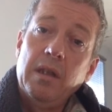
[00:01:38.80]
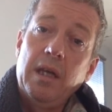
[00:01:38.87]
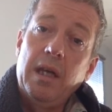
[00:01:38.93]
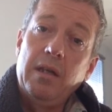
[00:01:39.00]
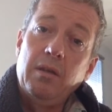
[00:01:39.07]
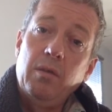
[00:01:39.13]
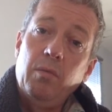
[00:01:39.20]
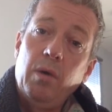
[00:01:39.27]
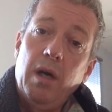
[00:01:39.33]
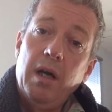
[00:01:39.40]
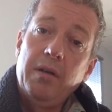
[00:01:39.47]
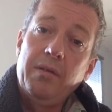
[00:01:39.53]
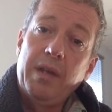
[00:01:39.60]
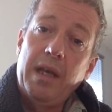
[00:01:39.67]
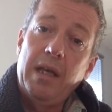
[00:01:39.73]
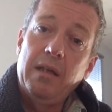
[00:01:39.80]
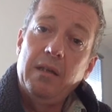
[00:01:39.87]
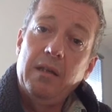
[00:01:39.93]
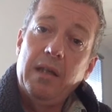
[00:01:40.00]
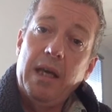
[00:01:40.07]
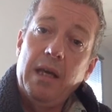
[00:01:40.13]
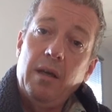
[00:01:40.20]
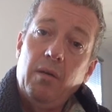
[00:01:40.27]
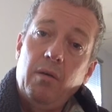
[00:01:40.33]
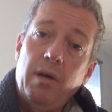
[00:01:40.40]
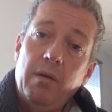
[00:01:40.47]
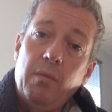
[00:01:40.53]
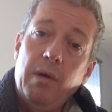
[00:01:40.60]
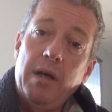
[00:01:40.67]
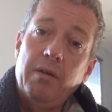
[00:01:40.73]
and you work that
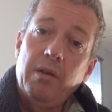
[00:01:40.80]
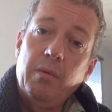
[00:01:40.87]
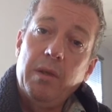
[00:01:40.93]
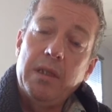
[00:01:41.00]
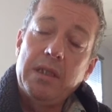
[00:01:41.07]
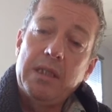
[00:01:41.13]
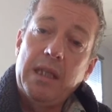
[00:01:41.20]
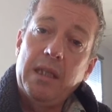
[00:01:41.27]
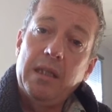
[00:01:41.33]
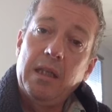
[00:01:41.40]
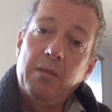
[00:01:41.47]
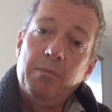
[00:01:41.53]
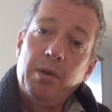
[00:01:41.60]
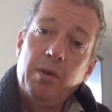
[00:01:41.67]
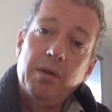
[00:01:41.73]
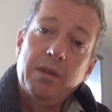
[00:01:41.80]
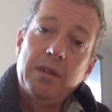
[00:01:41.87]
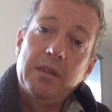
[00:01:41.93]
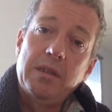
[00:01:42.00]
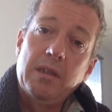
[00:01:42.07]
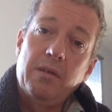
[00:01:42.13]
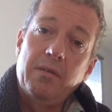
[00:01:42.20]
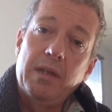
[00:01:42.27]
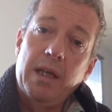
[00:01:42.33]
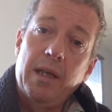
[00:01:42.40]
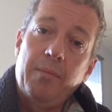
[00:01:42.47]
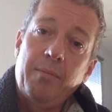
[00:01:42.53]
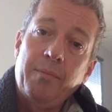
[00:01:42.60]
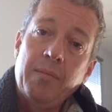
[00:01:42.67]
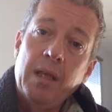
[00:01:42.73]
quite well. You understand the importance of
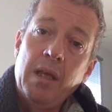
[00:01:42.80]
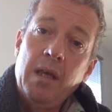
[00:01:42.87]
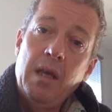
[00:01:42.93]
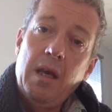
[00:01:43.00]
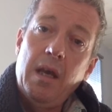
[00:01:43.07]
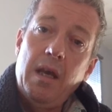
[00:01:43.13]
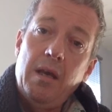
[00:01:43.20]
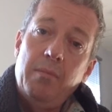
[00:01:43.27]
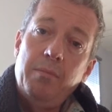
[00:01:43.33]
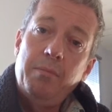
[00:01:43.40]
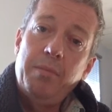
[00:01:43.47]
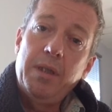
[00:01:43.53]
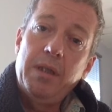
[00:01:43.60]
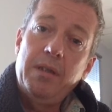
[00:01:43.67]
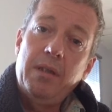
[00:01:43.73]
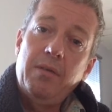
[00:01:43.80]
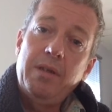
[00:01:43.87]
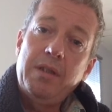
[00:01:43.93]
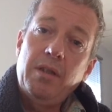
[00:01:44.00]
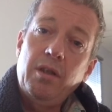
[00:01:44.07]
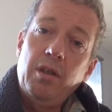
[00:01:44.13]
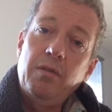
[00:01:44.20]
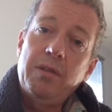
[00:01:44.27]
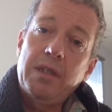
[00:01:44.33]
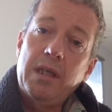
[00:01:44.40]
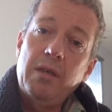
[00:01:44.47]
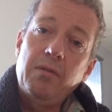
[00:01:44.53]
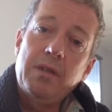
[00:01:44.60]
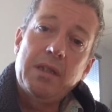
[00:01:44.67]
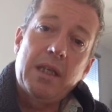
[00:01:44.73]
that. But there is a new
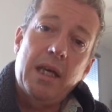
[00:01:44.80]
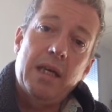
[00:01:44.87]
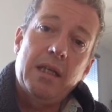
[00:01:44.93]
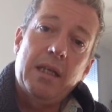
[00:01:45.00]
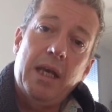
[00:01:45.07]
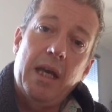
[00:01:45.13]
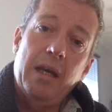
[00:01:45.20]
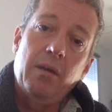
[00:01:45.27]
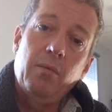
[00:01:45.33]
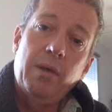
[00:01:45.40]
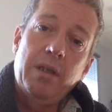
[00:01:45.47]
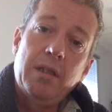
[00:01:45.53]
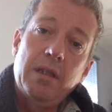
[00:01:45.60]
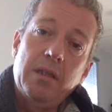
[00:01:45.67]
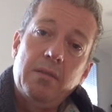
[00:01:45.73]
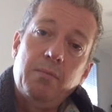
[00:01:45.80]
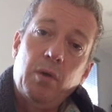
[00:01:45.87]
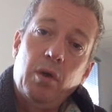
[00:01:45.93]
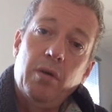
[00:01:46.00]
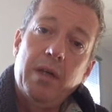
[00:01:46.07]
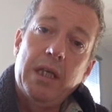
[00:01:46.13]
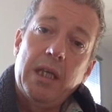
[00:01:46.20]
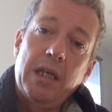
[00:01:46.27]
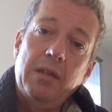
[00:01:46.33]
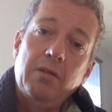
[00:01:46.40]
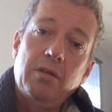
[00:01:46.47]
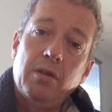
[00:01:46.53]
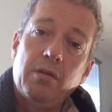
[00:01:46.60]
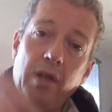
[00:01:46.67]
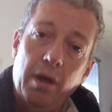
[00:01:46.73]
skill set now which is more akin
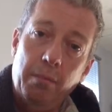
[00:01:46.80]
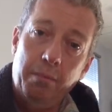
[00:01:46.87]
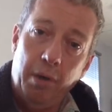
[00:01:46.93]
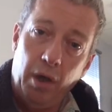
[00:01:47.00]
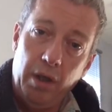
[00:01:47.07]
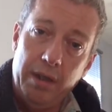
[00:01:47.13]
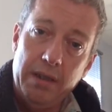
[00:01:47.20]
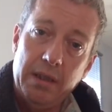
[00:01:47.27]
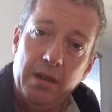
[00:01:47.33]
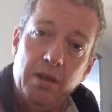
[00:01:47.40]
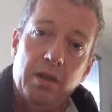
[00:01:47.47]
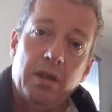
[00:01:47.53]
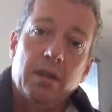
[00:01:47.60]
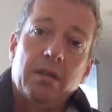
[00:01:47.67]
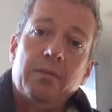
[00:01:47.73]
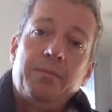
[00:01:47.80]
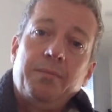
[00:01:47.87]
to the politician,